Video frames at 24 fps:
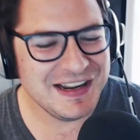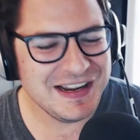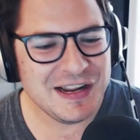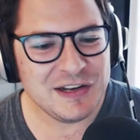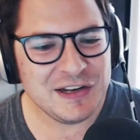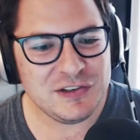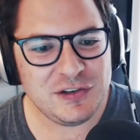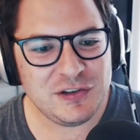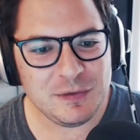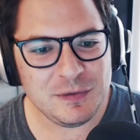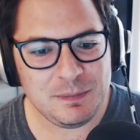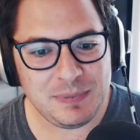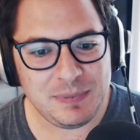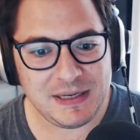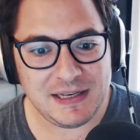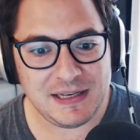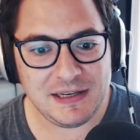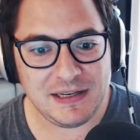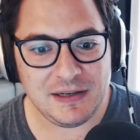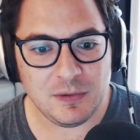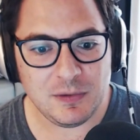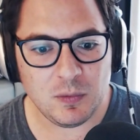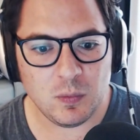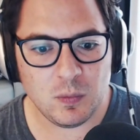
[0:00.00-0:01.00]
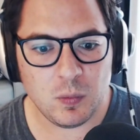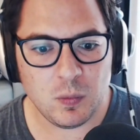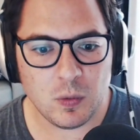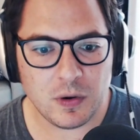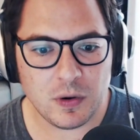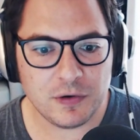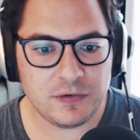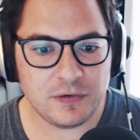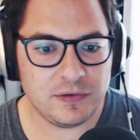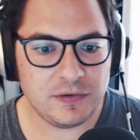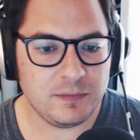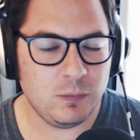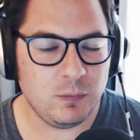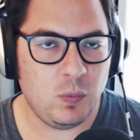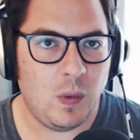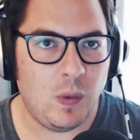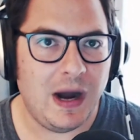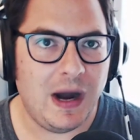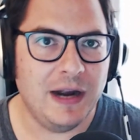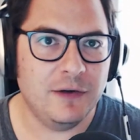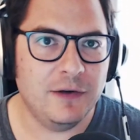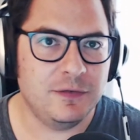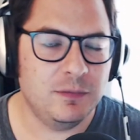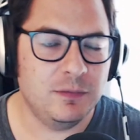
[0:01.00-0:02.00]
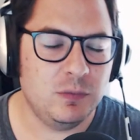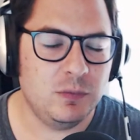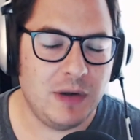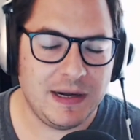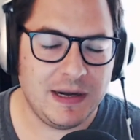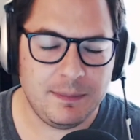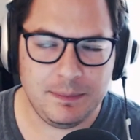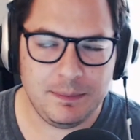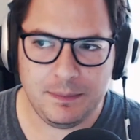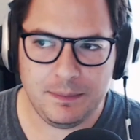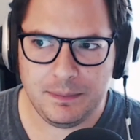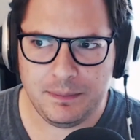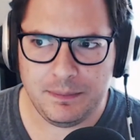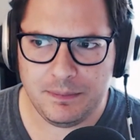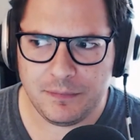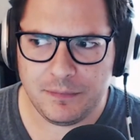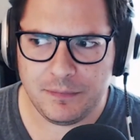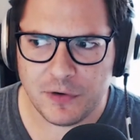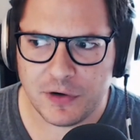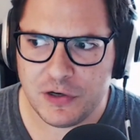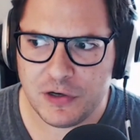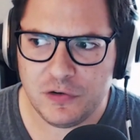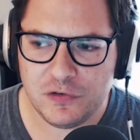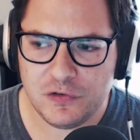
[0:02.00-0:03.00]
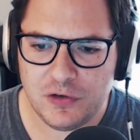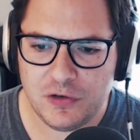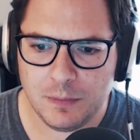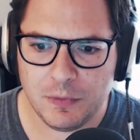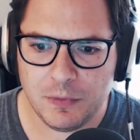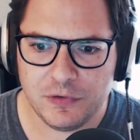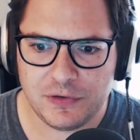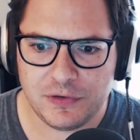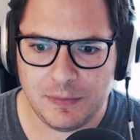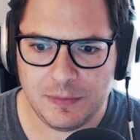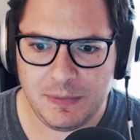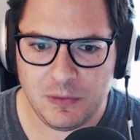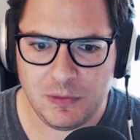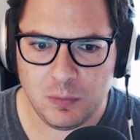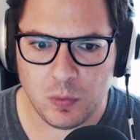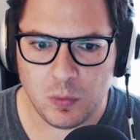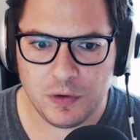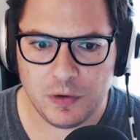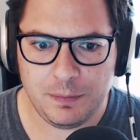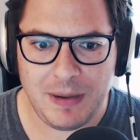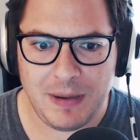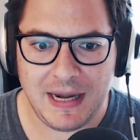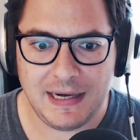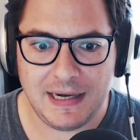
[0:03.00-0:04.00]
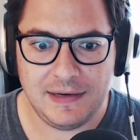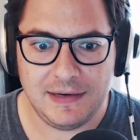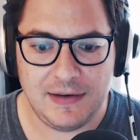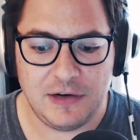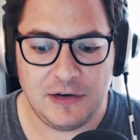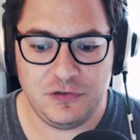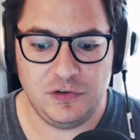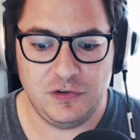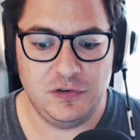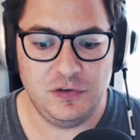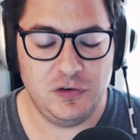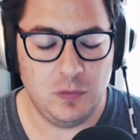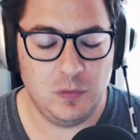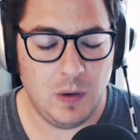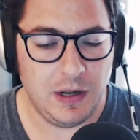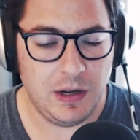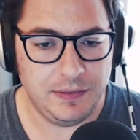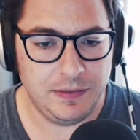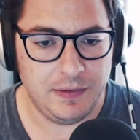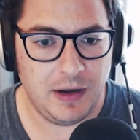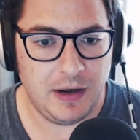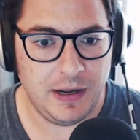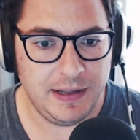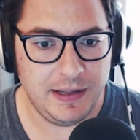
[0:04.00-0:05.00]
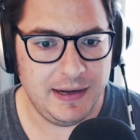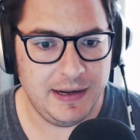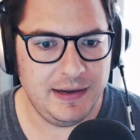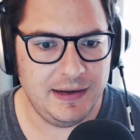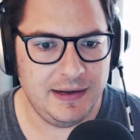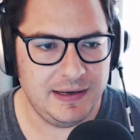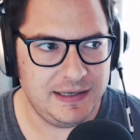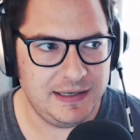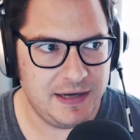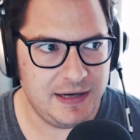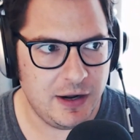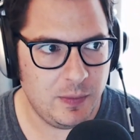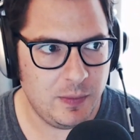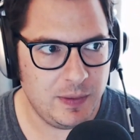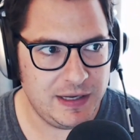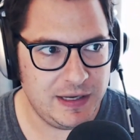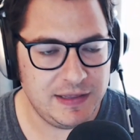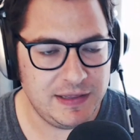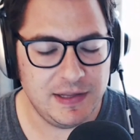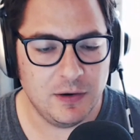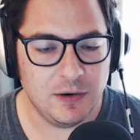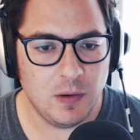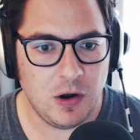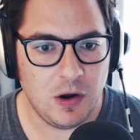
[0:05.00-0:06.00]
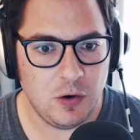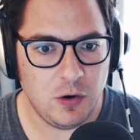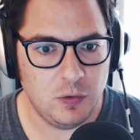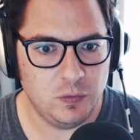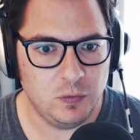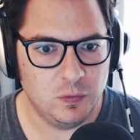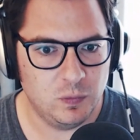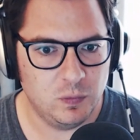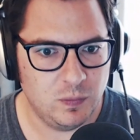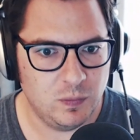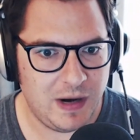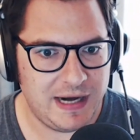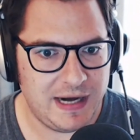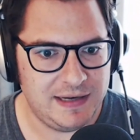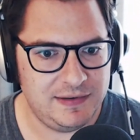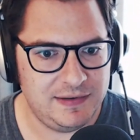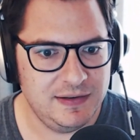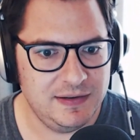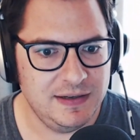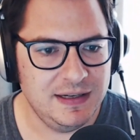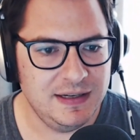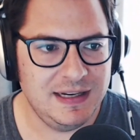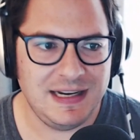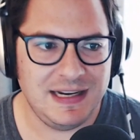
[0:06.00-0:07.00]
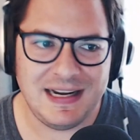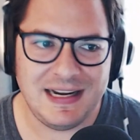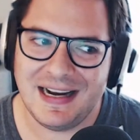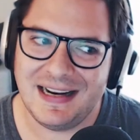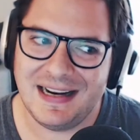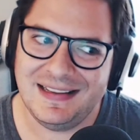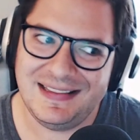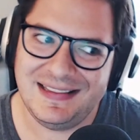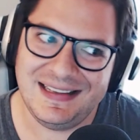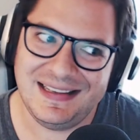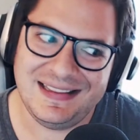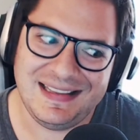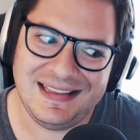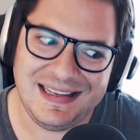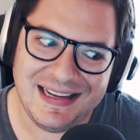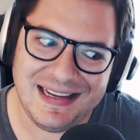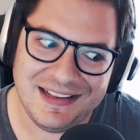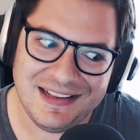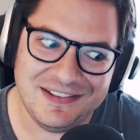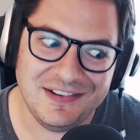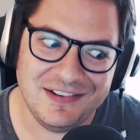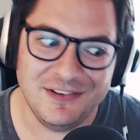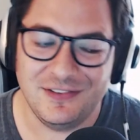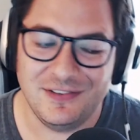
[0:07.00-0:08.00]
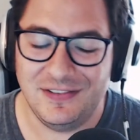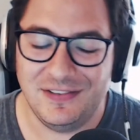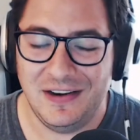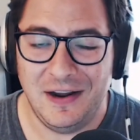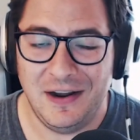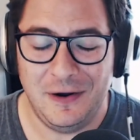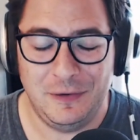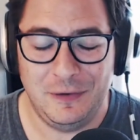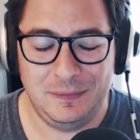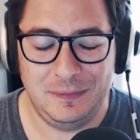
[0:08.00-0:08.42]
to be worthwhile, like for consumers to be worth paying attention to on, uh, you know, in their own right. And I think the answer is no.